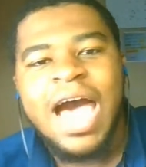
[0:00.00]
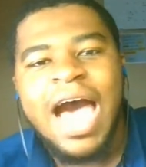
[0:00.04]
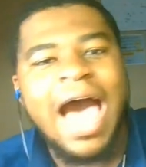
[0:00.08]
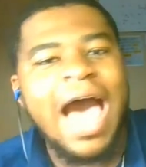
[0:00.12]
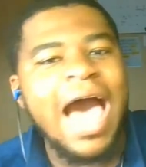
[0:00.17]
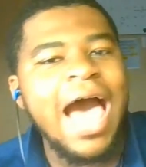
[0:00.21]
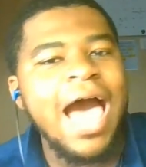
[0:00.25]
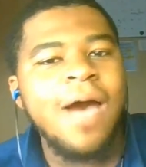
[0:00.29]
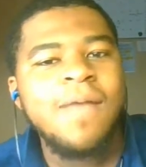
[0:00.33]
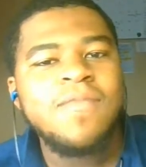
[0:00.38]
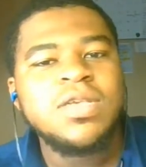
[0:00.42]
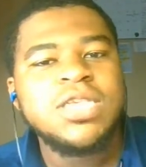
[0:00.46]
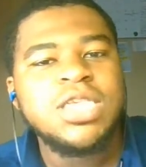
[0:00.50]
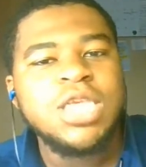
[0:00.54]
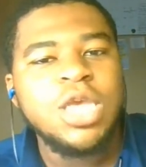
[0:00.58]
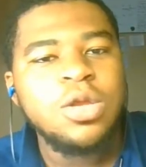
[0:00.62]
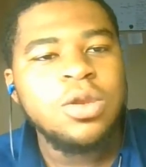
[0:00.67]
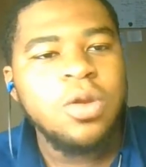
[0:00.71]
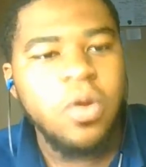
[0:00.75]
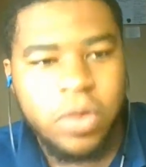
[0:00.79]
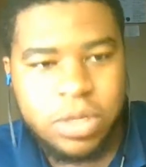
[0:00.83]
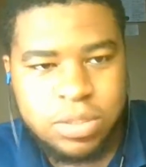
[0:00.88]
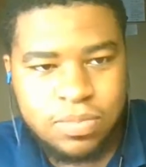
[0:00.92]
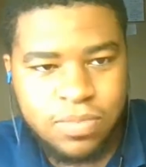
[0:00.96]
Obviously, you
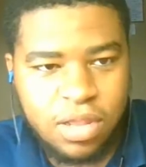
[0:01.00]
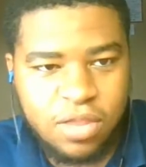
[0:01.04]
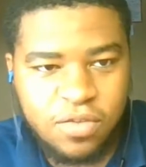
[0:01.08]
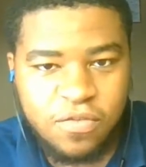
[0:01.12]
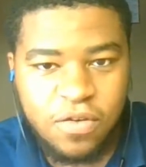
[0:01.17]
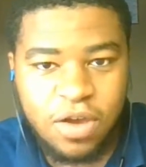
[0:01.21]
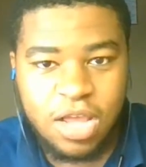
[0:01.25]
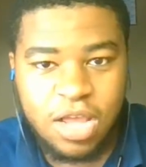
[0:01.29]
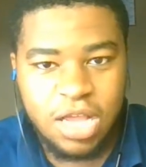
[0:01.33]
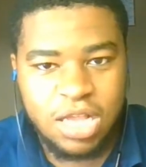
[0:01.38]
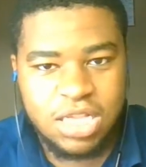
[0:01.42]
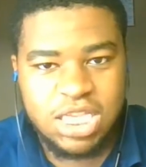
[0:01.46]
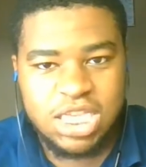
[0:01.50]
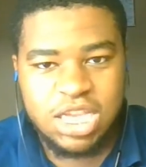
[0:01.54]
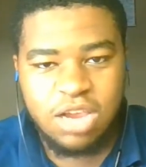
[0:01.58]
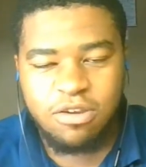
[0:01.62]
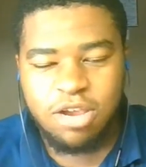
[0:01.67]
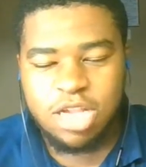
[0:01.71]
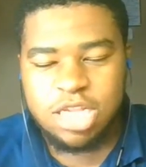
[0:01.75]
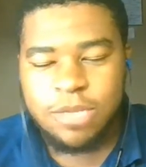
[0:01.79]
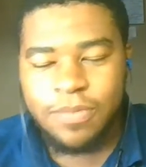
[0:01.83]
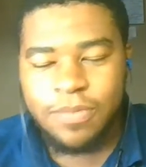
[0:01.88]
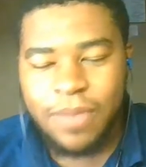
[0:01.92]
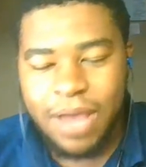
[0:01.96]
know this motherfucker is
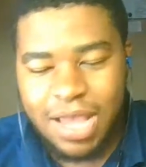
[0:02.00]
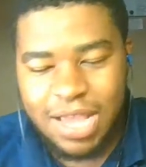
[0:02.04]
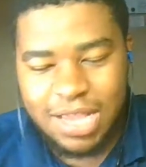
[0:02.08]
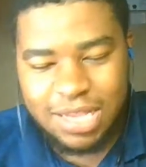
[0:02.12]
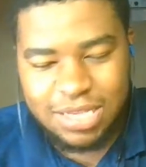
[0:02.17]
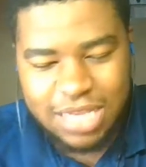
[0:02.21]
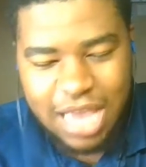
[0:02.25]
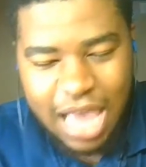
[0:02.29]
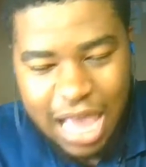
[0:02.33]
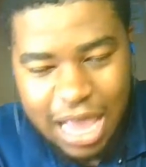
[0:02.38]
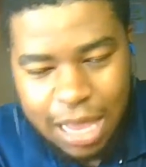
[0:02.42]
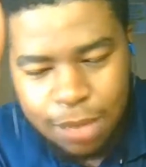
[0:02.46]
serious about his games.